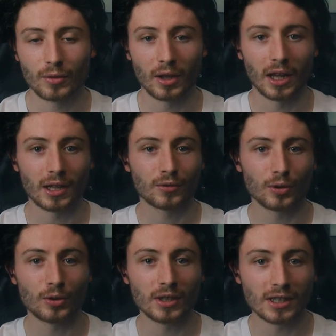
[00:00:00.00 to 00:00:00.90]
for the last
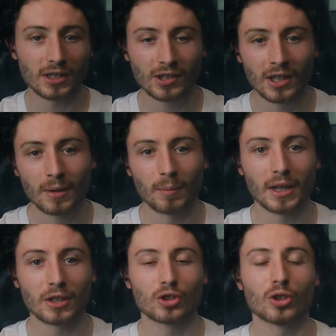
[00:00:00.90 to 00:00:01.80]
few years,
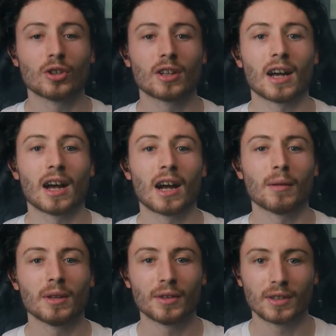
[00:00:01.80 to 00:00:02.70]
making sure that
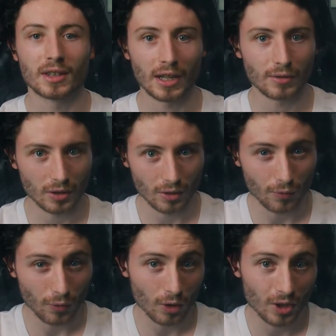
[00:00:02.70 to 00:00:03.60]
I'm living life to the
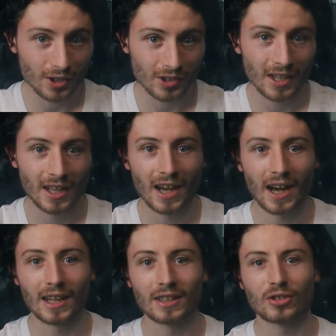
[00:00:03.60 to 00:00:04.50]
fullest,
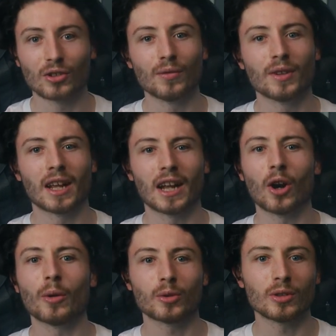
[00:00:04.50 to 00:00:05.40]
and something that I
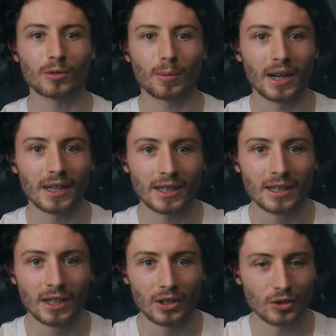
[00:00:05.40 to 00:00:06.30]
hope to inspire
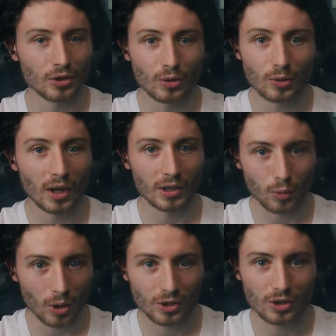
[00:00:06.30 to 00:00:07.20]
you as
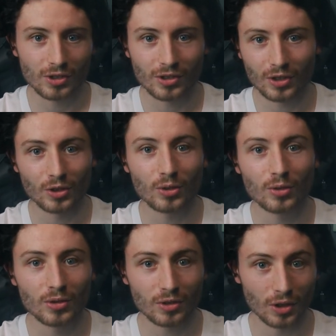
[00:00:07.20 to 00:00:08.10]
watchers to do
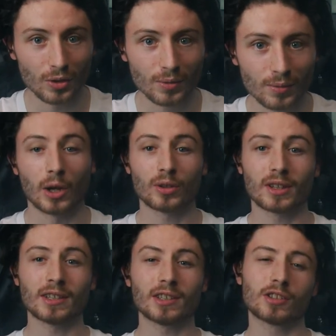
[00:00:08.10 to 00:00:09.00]
too. Now,
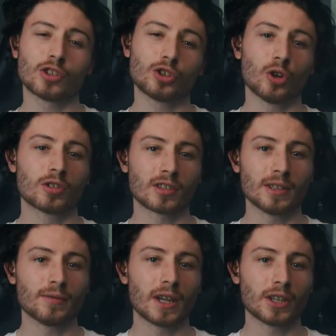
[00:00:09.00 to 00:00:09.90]
this is the short
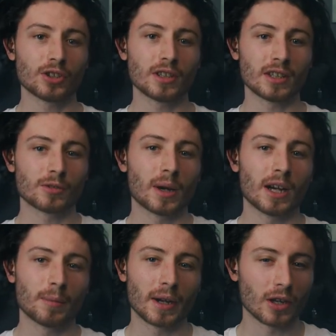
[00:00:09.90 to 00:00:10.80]
sleeve version
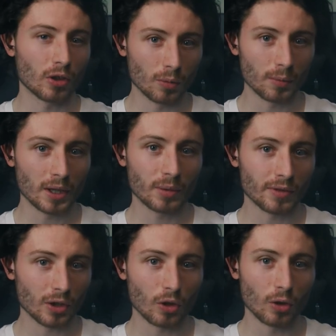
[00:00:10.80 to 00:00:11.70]
inspired by Colombia with
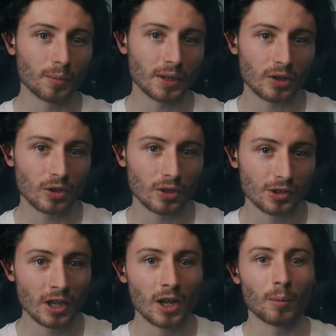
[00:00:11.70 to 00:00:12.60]
the Colombia
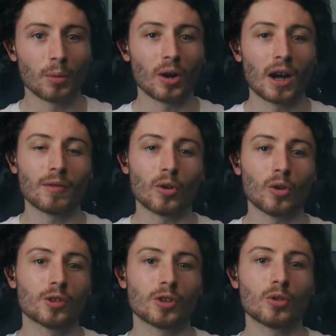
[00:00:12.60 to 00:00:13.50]
colours, but I've
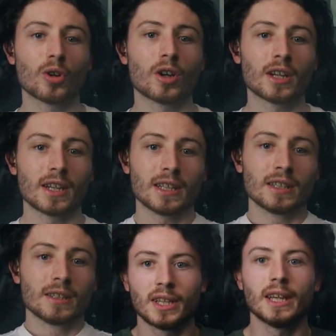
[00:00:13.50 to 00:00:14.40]
also got it
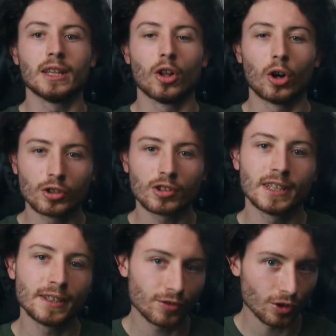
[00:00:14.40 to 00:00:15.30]
in, in long
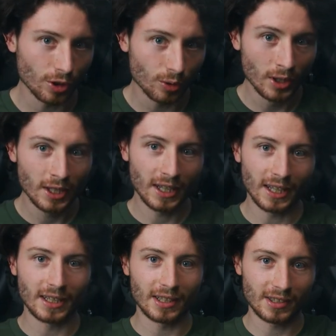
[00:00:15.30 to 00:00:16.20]
sleeve too,
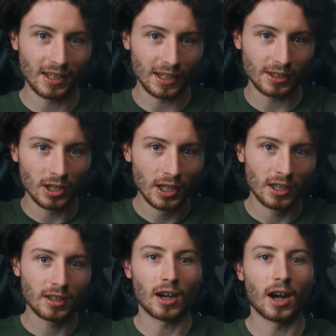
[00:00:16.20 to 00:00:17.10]
in this nice
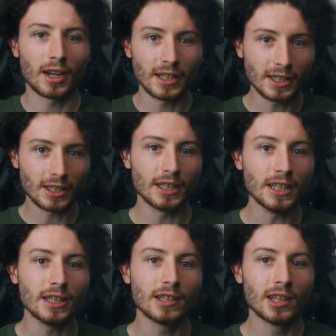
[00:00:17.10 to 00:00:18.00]
khaki
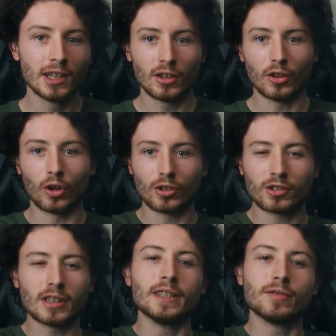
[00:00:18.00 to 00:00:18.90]
green long
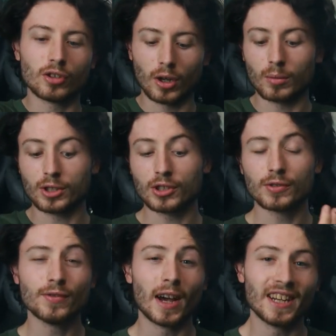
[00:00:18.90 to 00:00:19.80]
sleeve top, which is
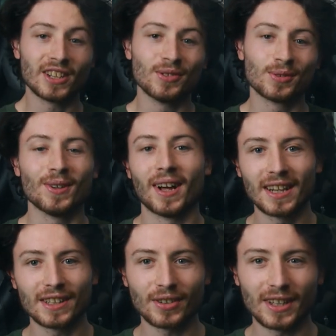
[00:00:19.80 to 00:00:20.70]
very comfortable
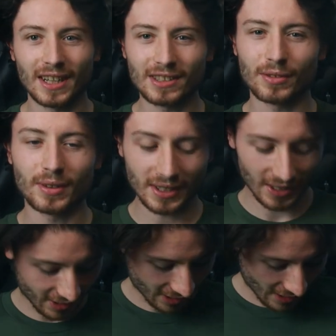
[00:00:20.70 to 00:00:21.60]
and it's very nice. I think
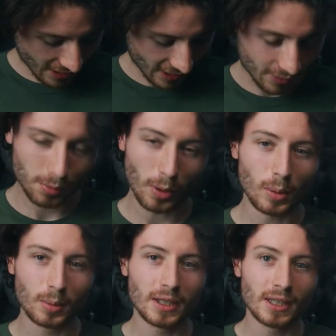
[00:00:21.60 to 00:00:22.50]
this is
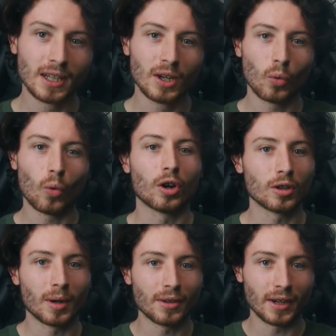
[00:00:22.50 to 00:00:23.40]
probably one
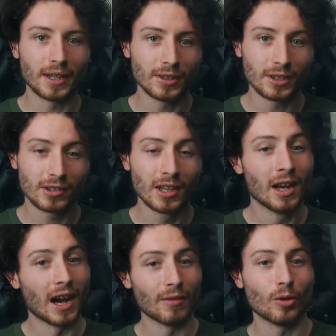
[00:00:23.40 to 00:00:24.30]
of my favourites.
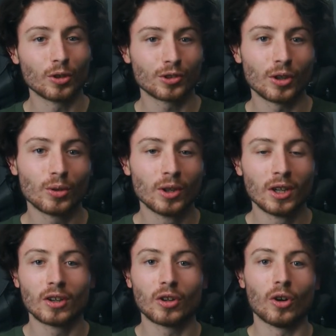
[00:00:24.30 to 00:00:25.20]
I've also
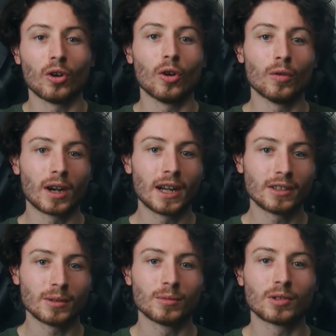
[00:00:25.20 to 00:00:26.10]
got other
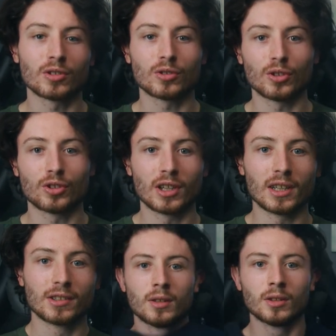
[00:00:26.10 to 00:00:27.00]
items such
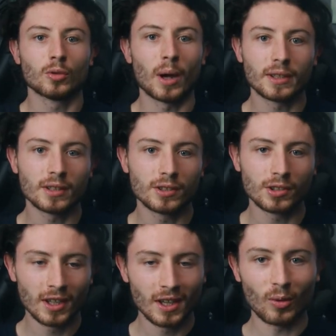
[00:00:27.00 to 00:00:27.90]
as
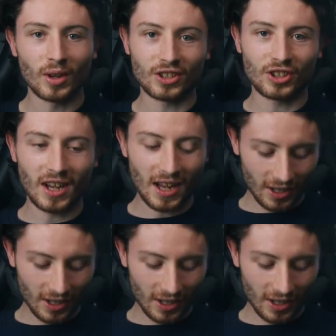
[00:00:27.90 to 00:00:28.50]
sweaters, which